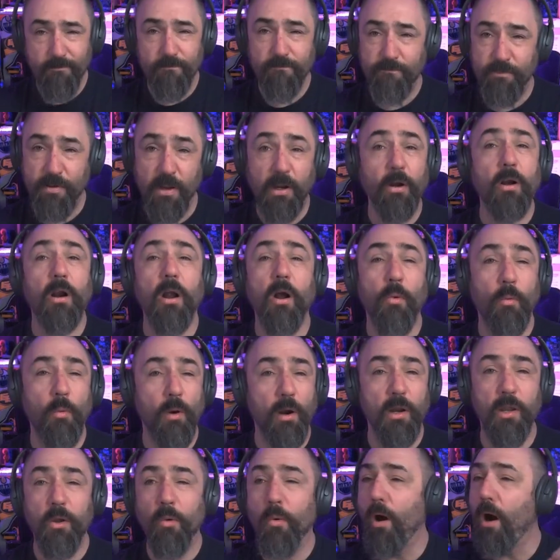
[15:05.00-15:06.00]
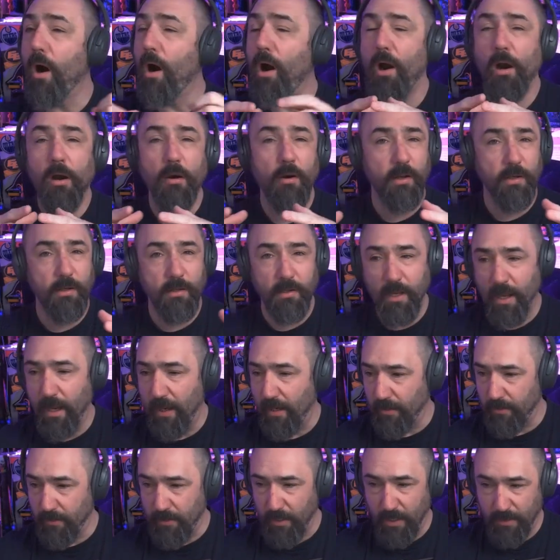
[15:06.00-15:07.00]
figure out where you are
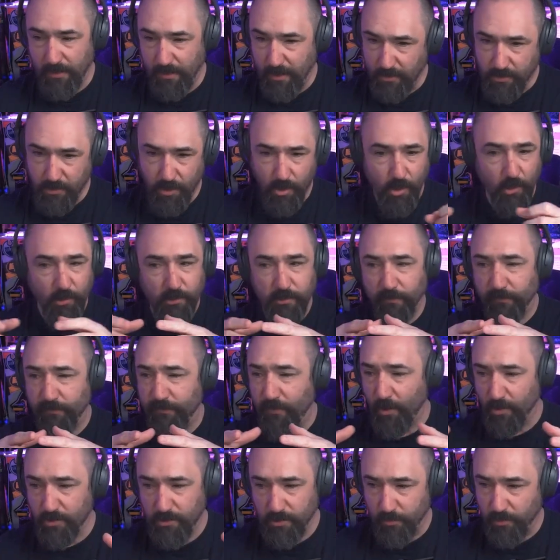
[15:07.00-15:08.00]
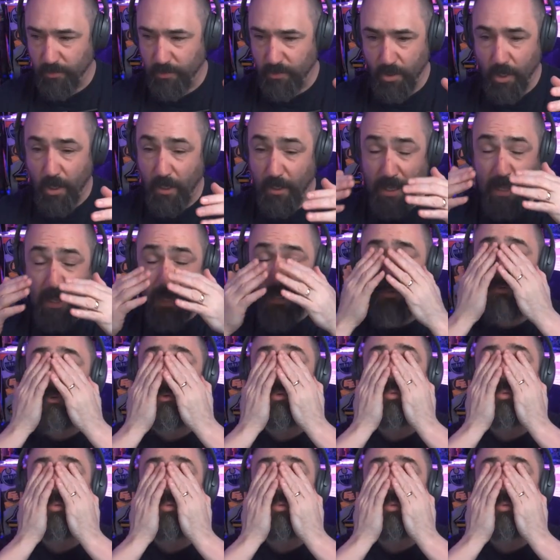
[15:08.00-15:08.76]
and get to know some folks and whatnot. And it was